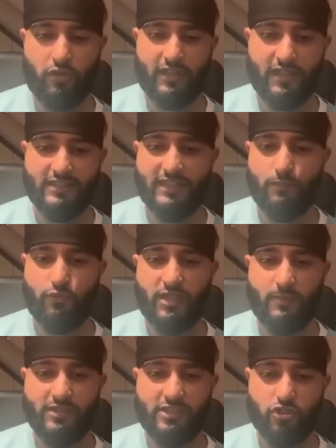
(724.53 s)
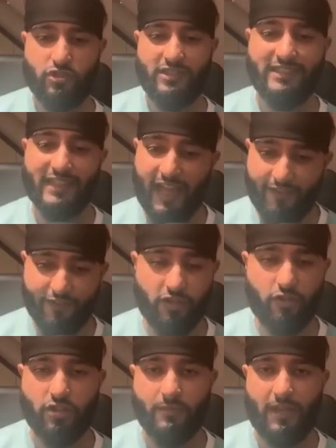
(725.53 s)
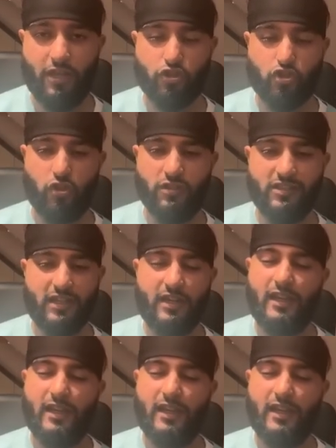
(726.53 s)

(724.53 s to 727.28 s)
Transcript: getting in brilliant positions, having a good amount of shots.